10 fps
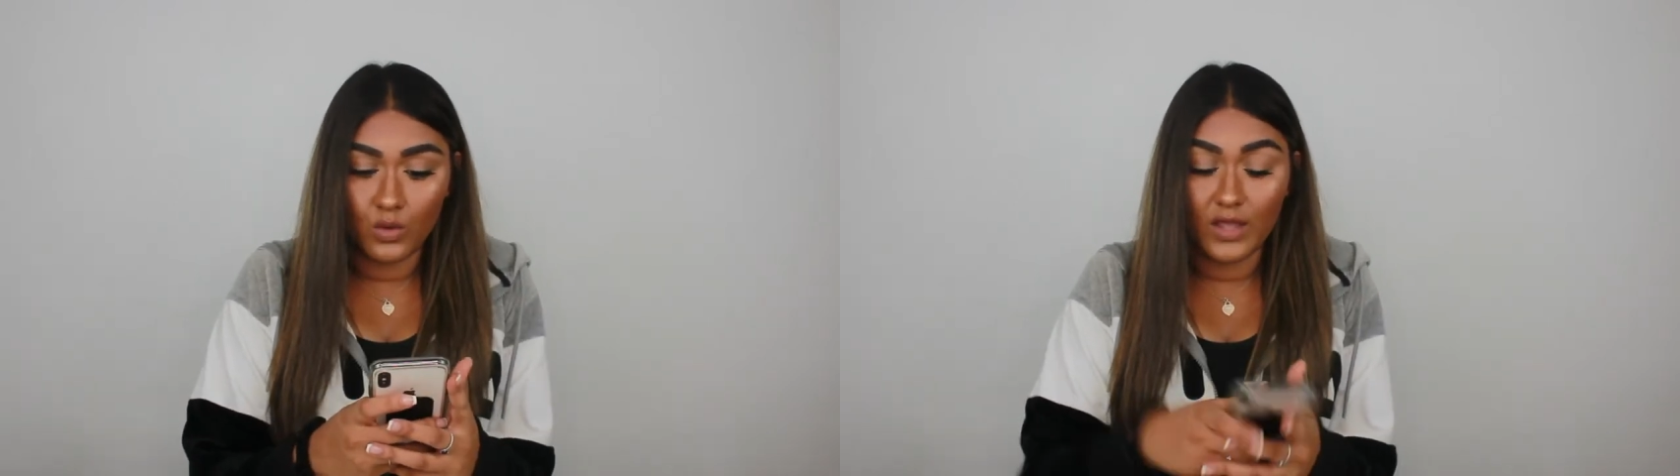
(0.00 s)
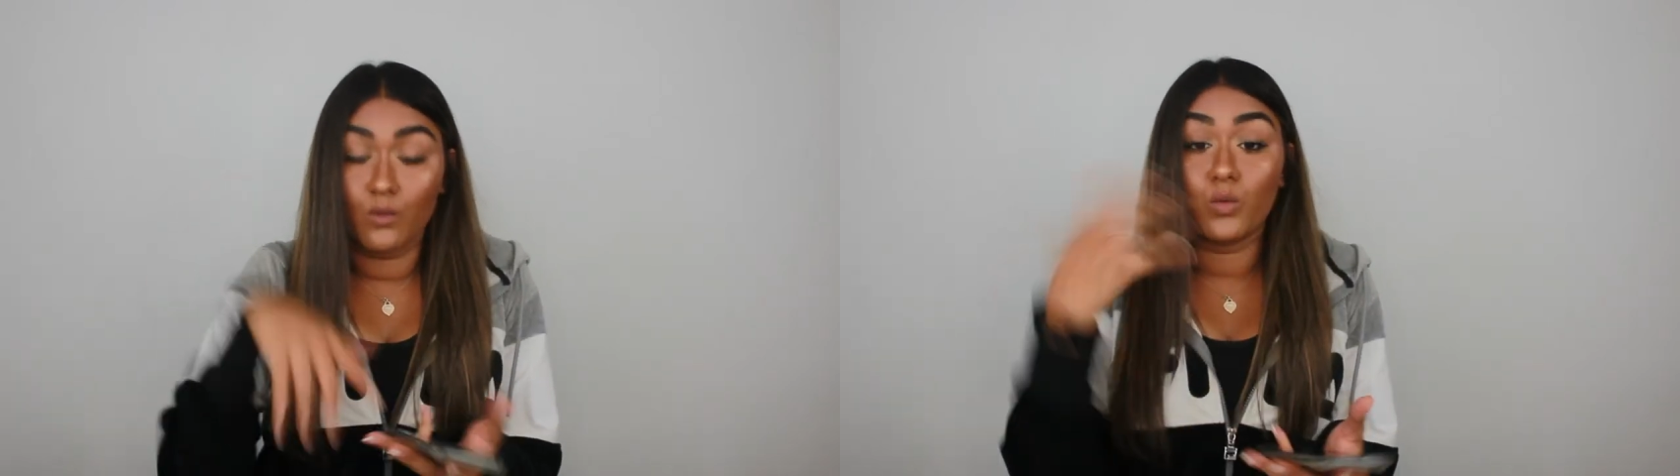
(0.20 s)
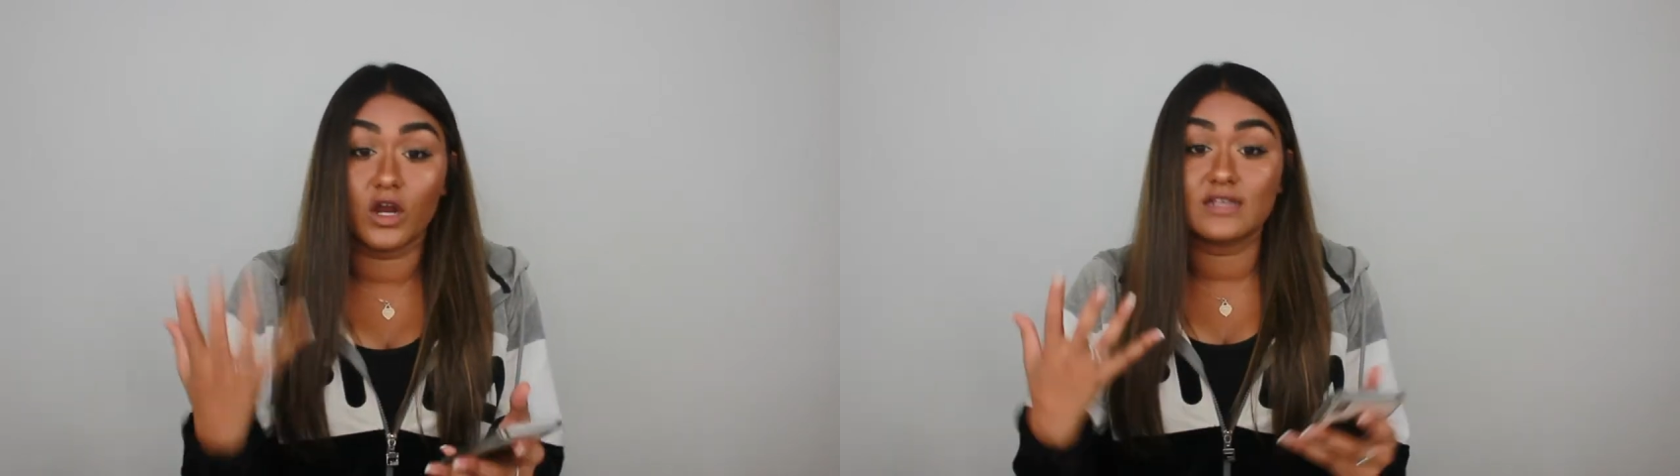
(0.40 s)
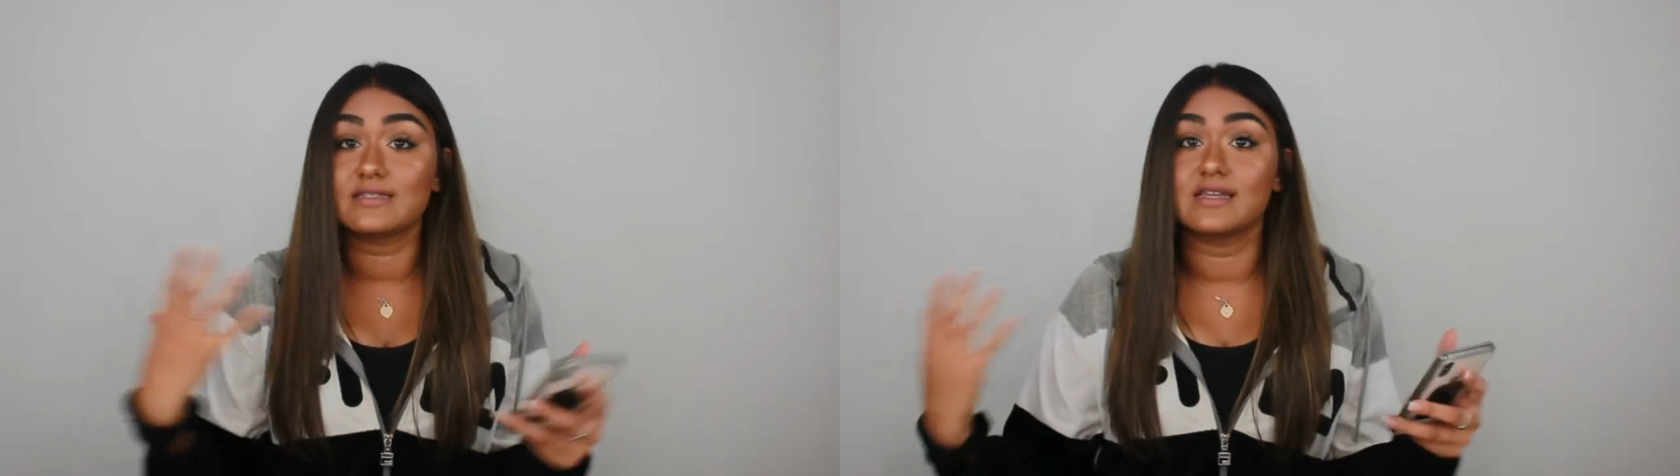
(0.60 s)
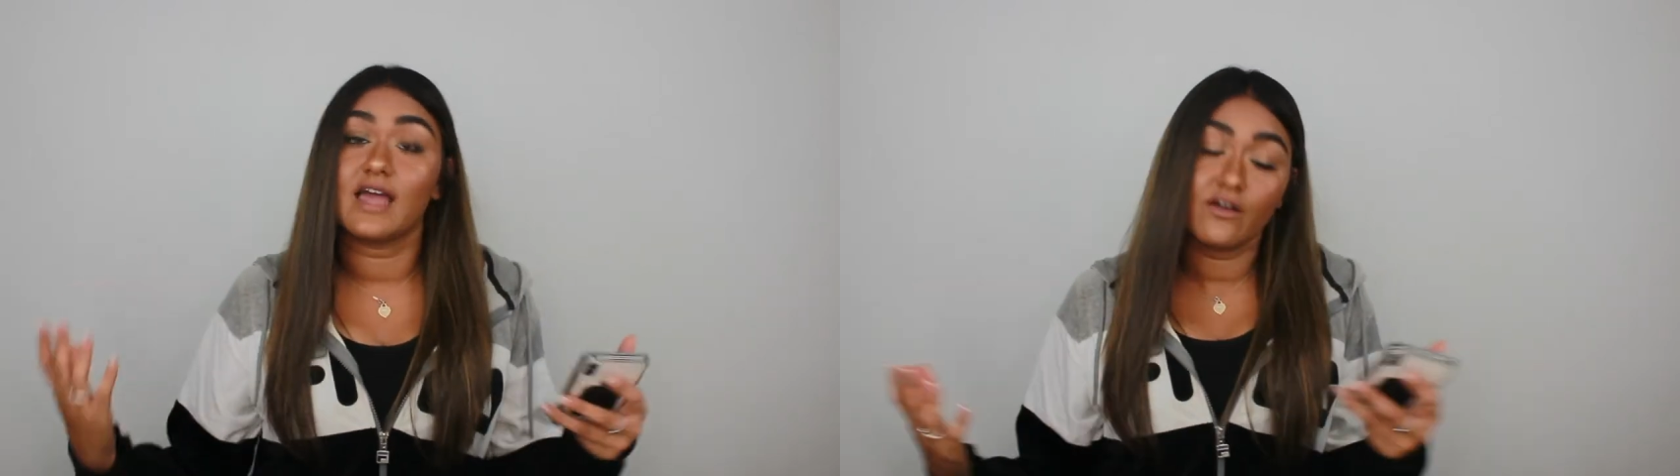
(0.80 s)
it works
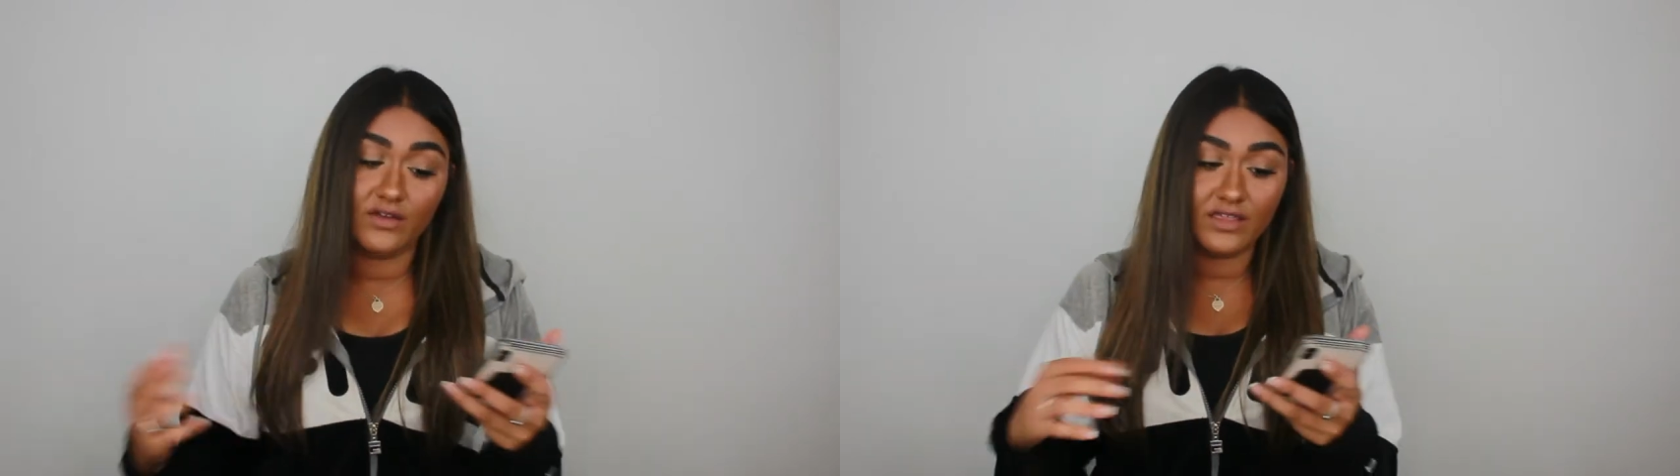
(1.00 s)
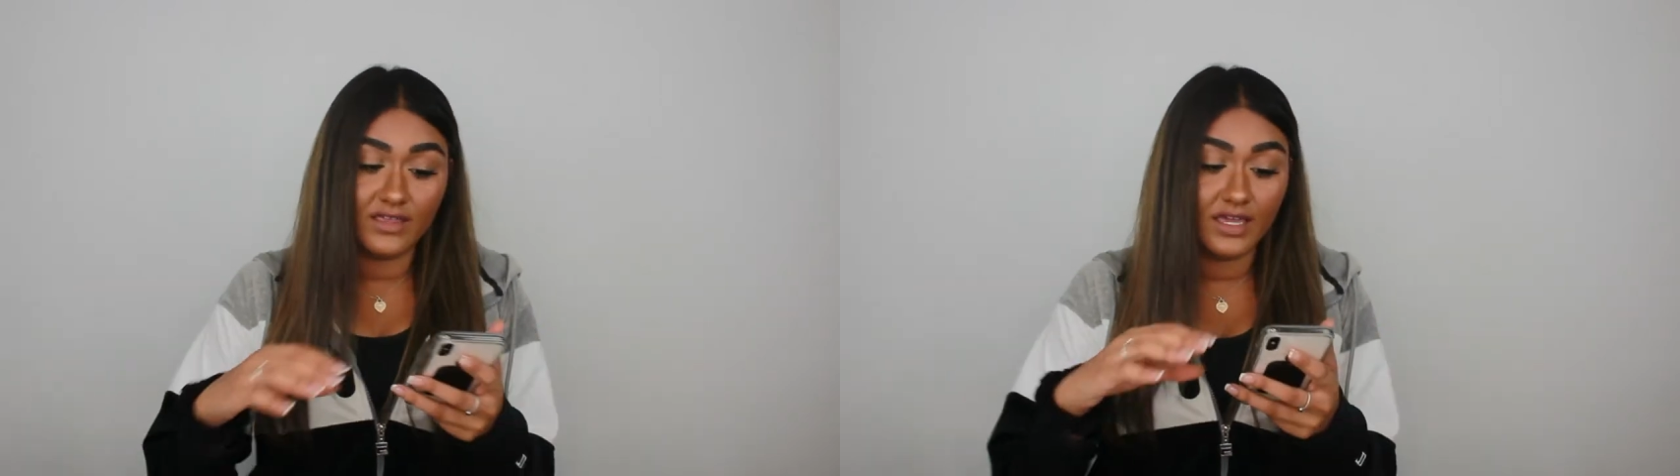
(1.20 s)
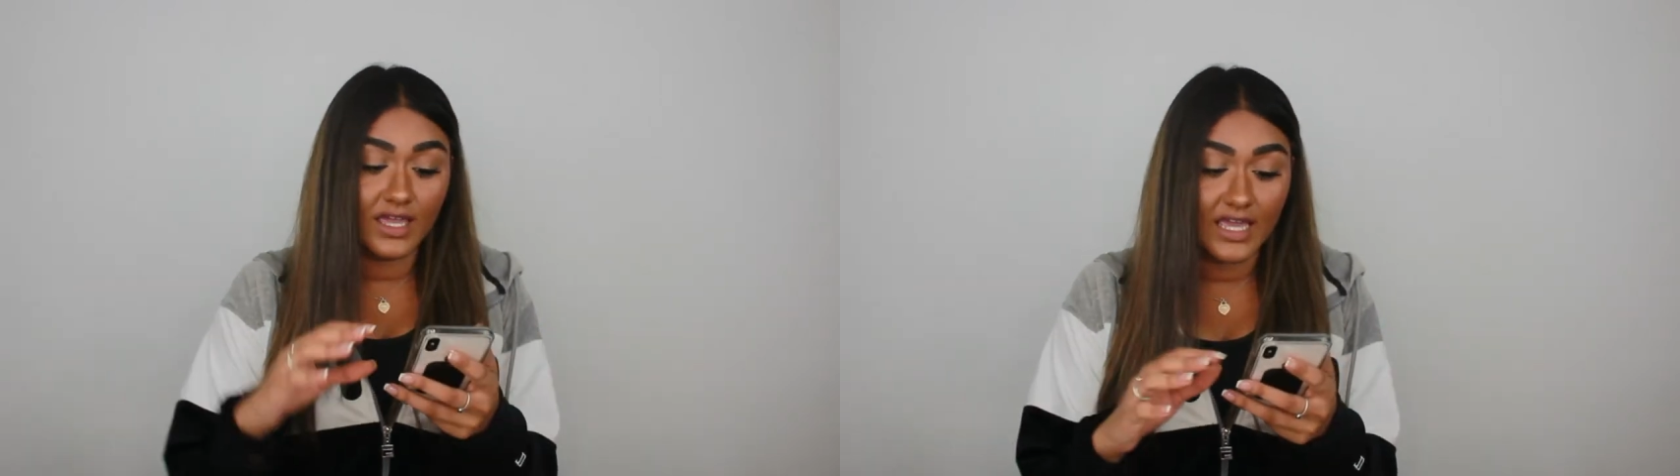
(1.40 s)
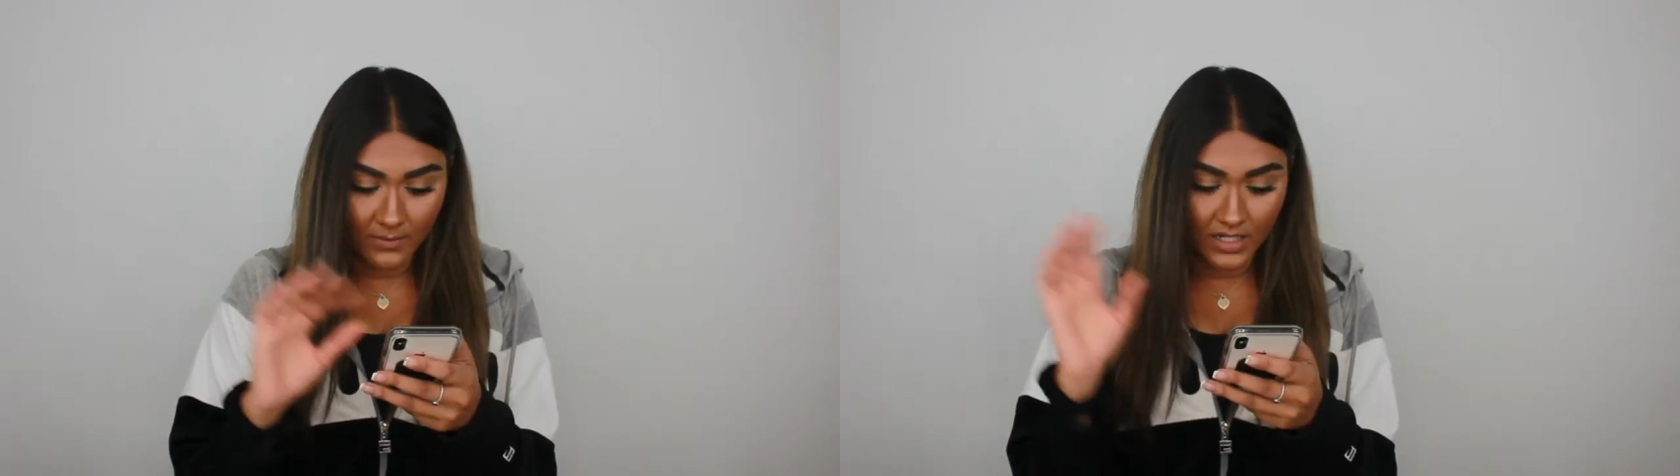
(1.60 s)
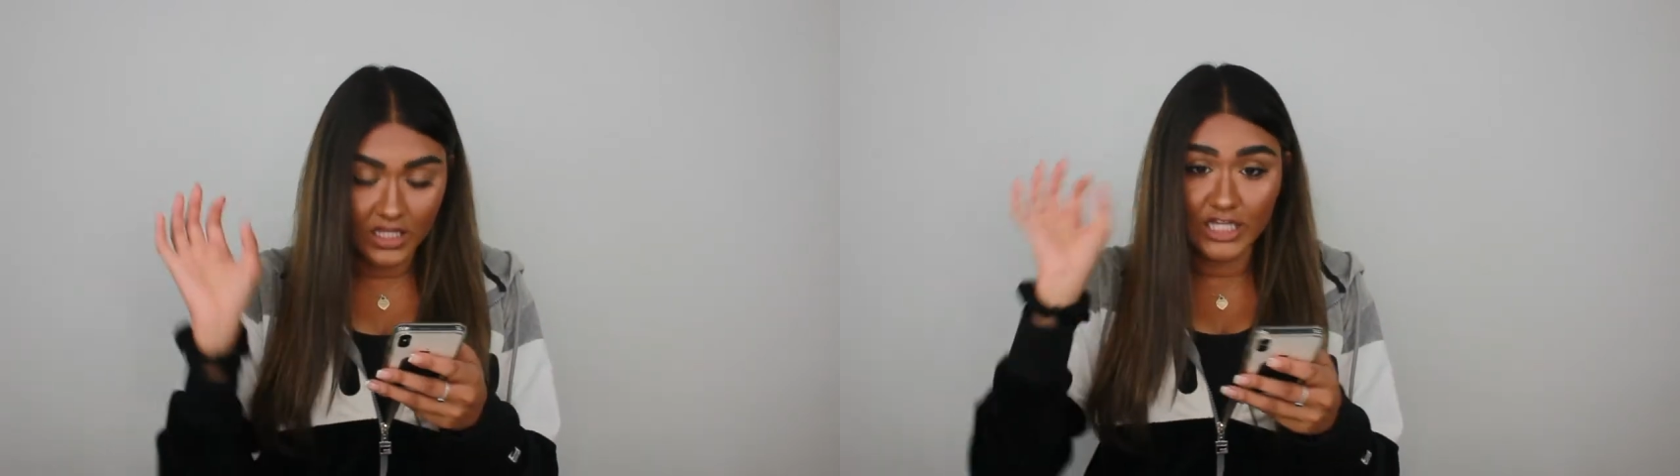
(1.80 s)
and everything.
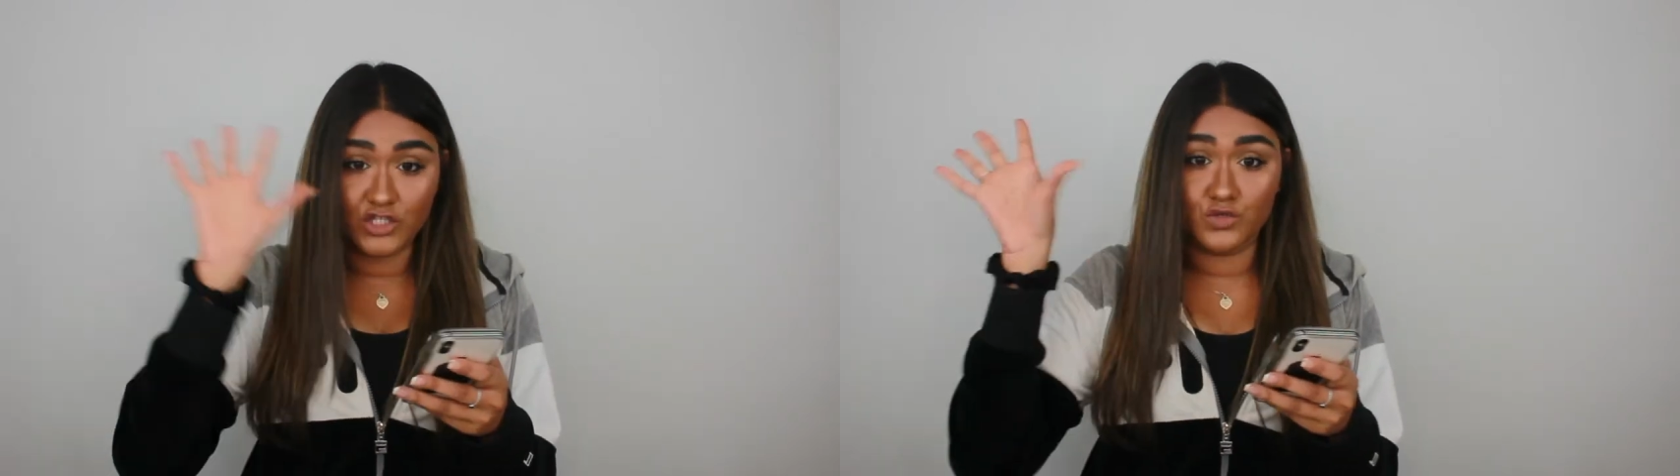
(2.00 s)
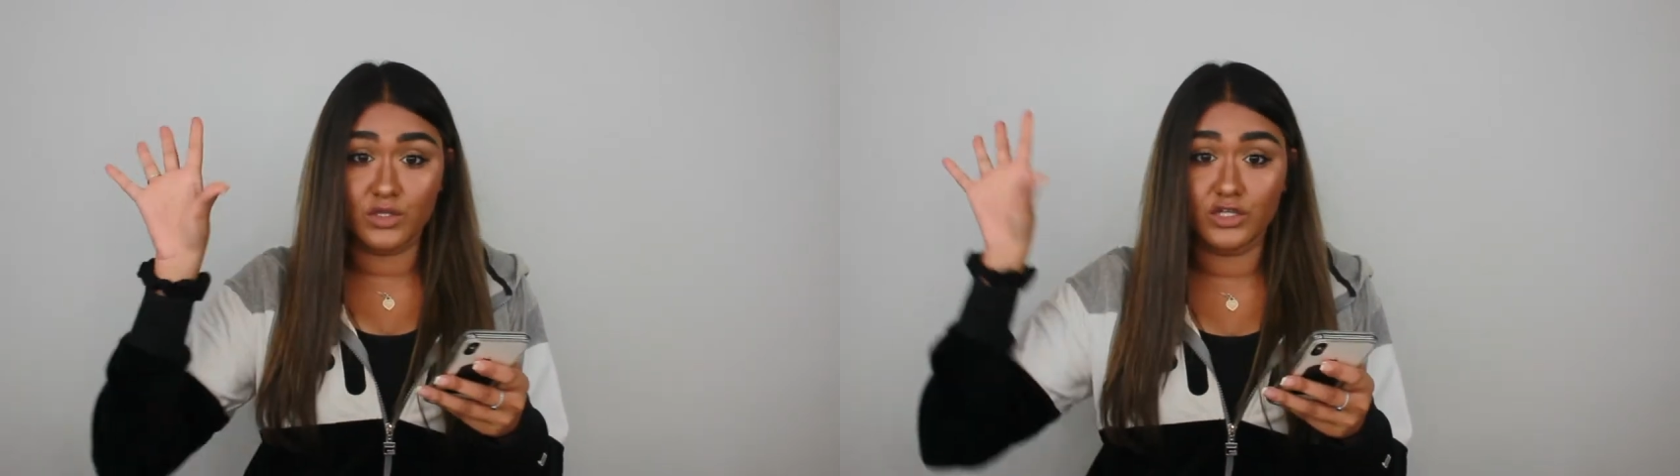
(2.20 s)
I'm gonna like do a